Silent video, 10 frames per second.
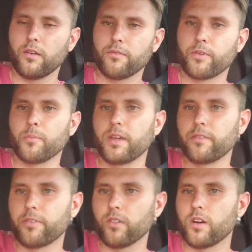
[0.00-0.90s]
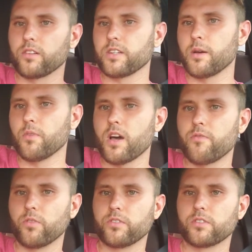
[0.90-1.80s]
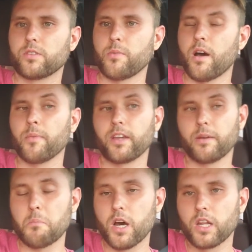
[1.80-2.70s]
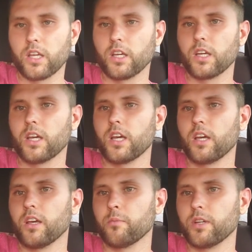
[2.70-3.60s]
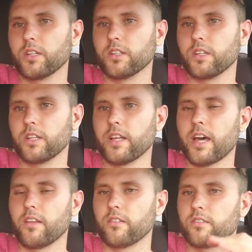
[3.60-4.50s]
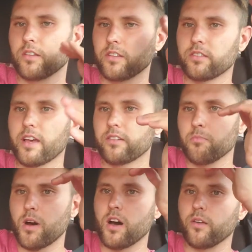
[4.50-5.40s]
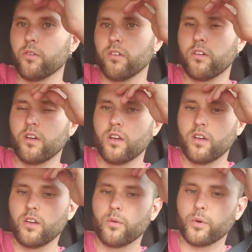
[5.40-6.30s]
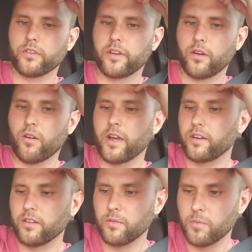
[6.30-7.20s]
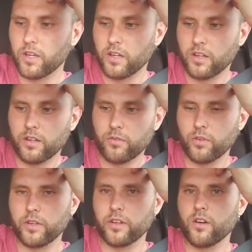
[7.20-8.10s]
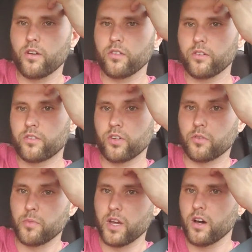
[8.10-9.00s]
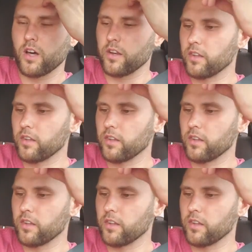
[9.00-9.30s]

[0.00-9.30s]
for me for a long time life was just about making money and being in that success model was ingrained in me and it really took me on